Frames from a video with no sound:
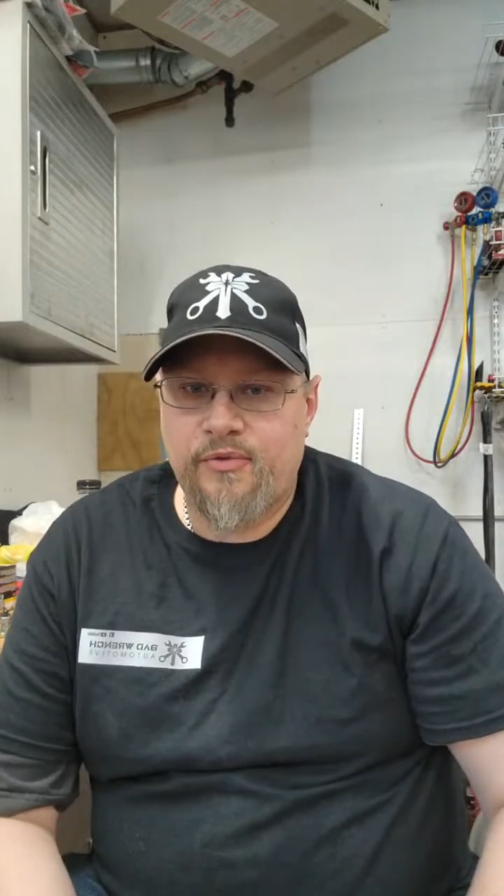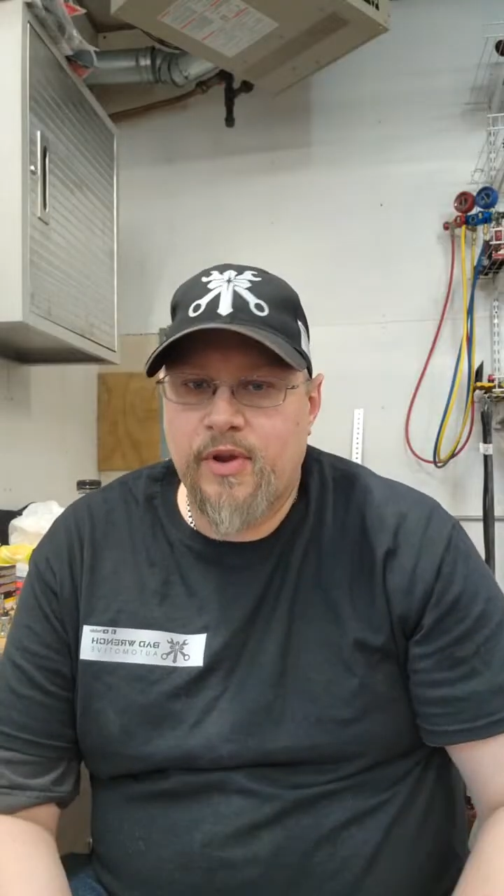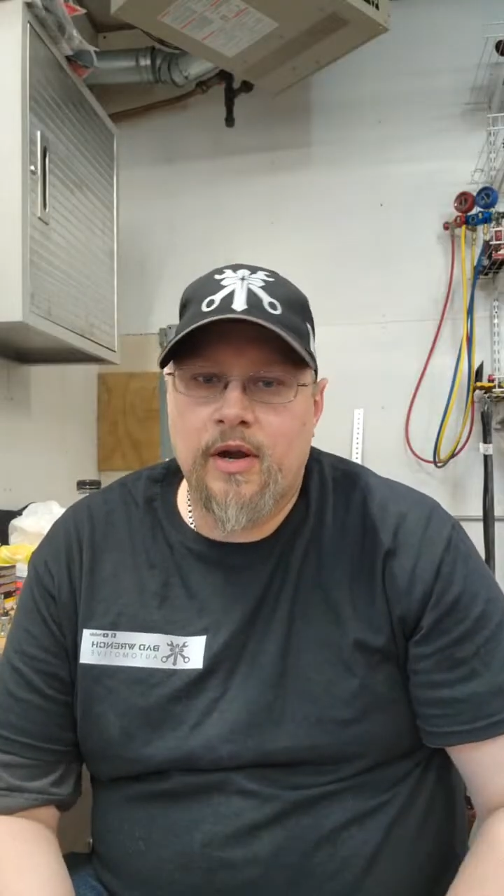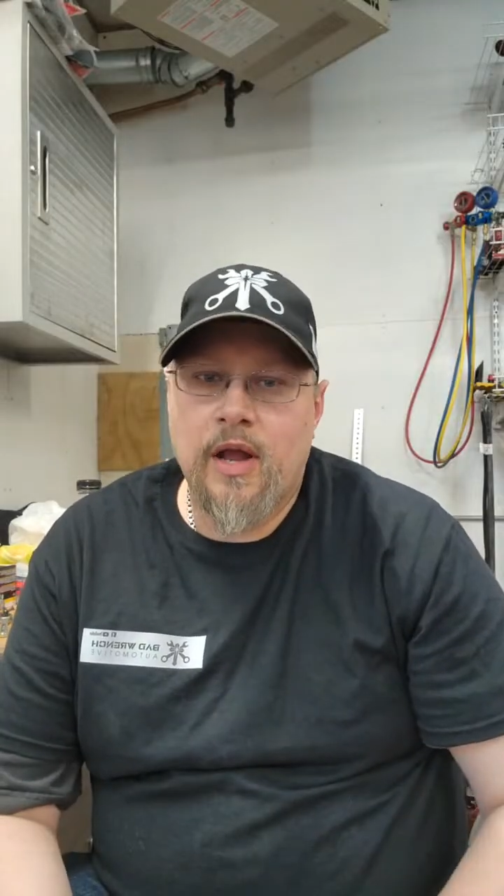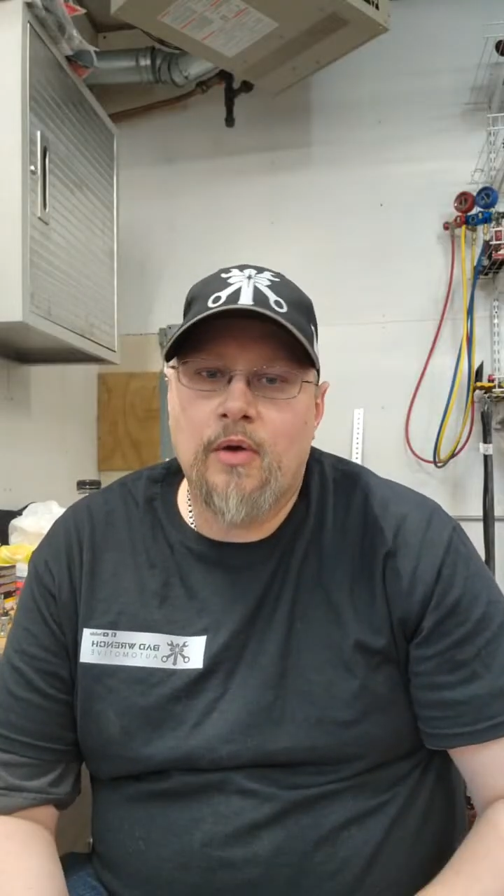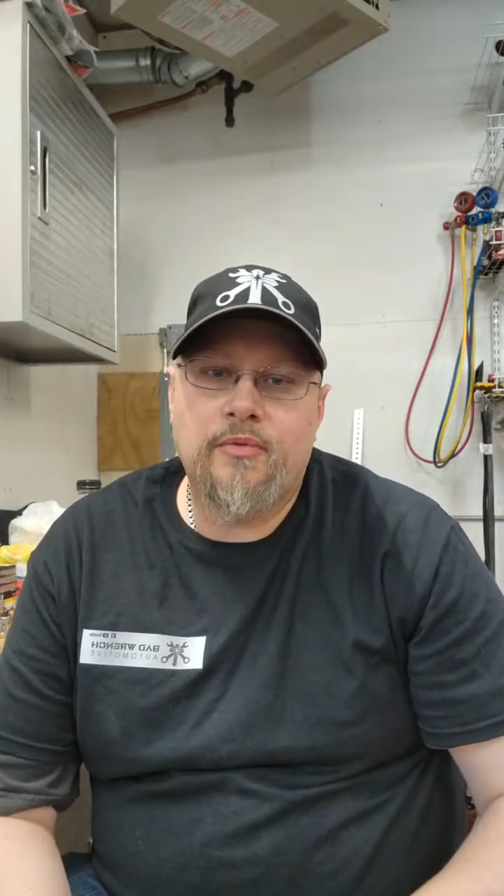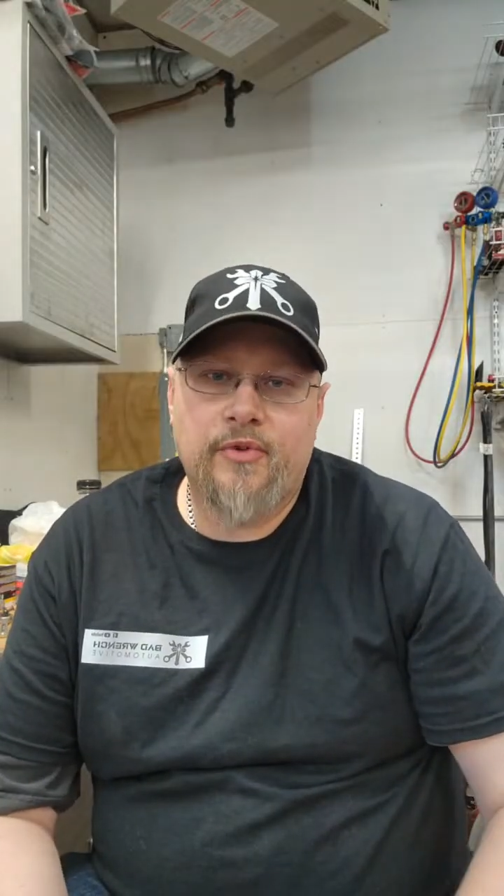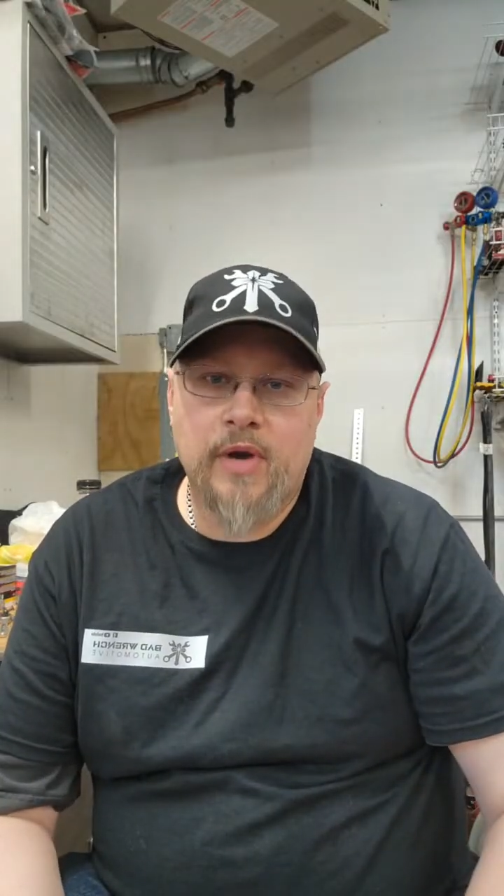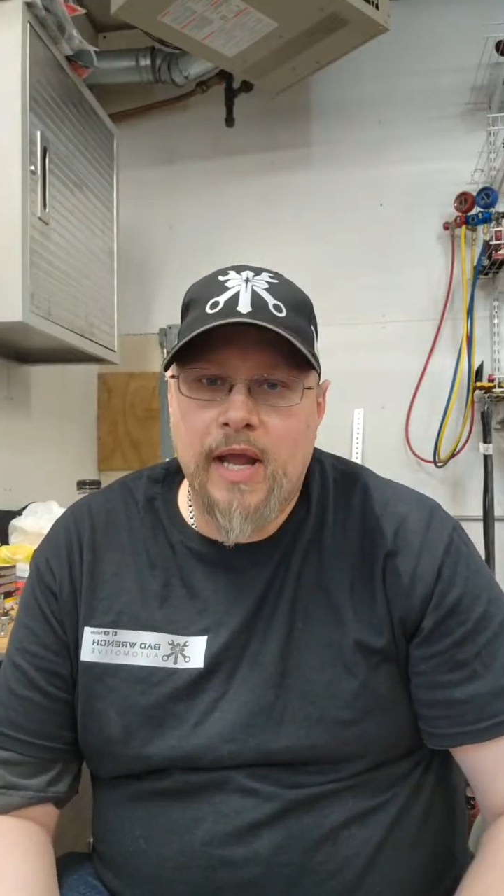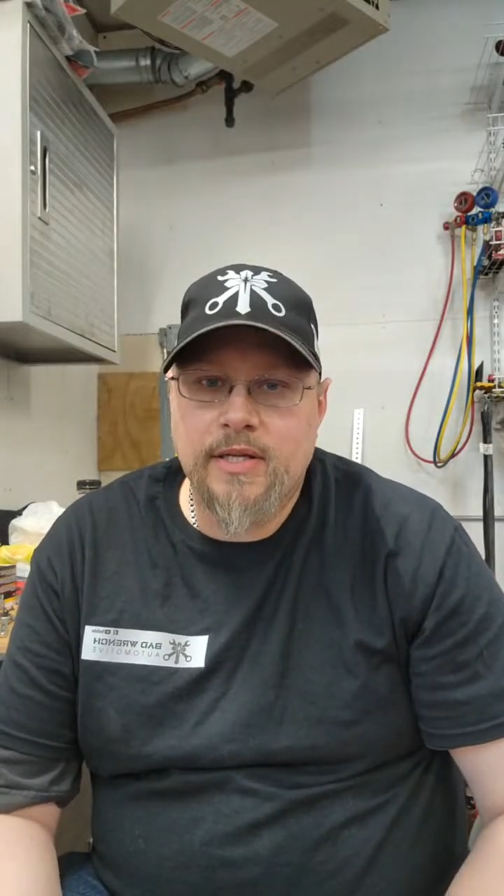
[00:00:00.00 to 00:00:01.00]
figured out
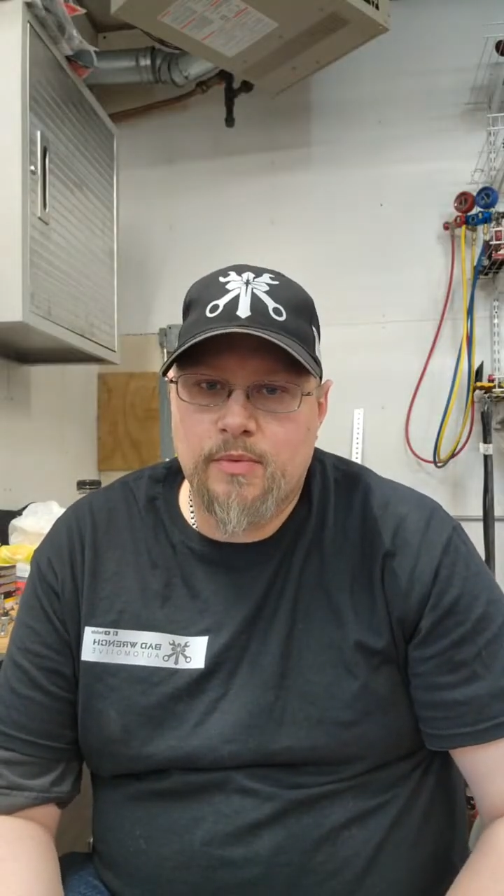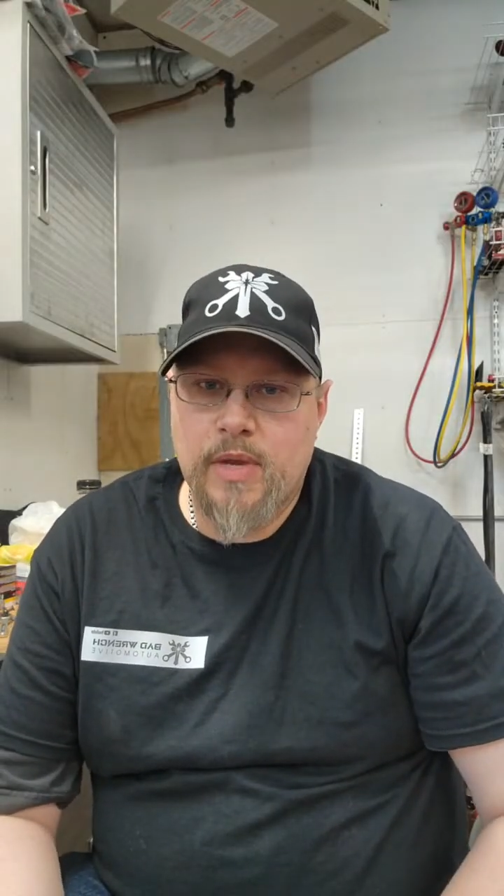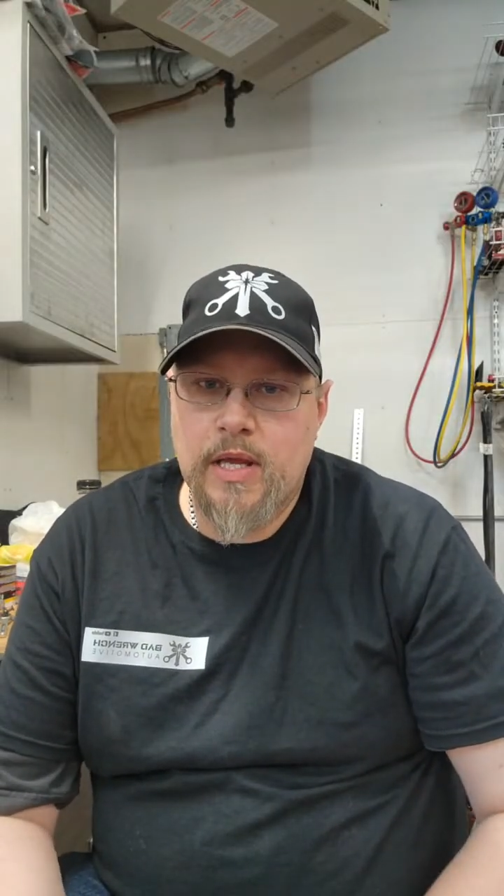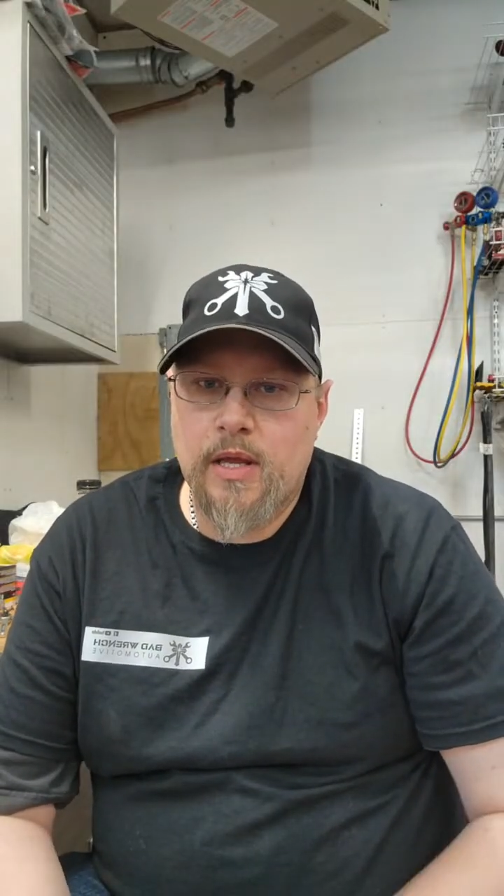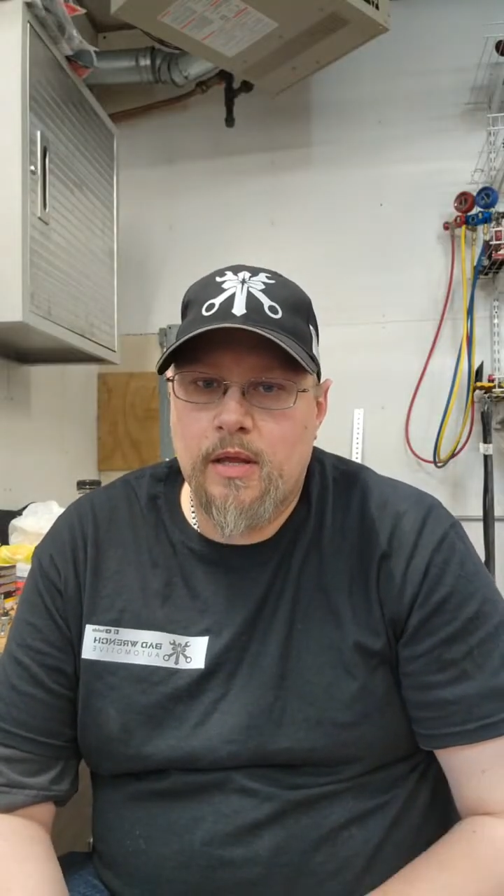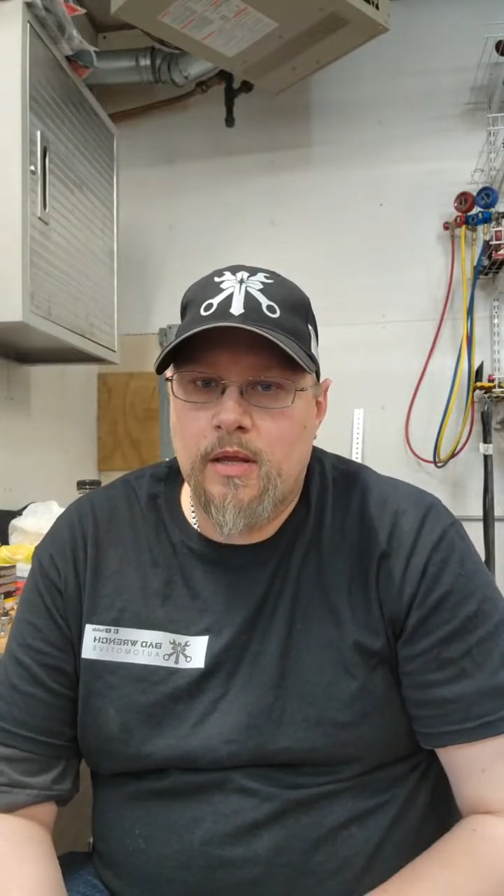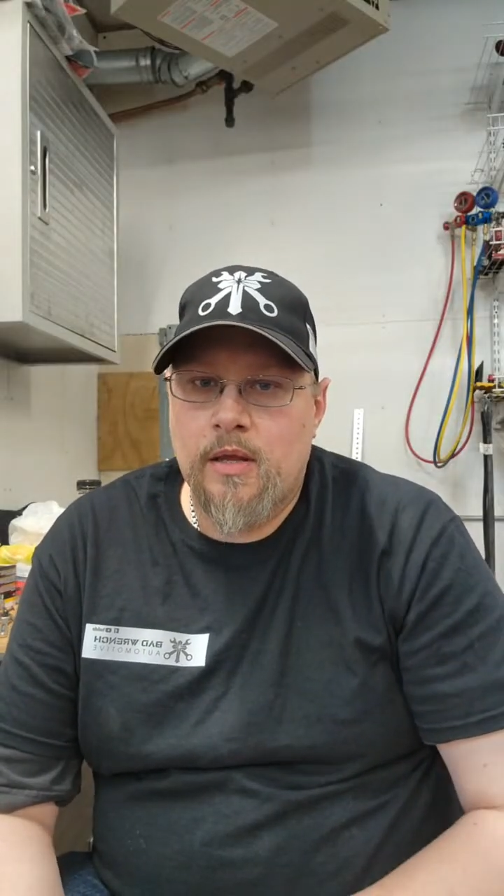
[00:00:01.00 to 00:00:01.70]
for next week.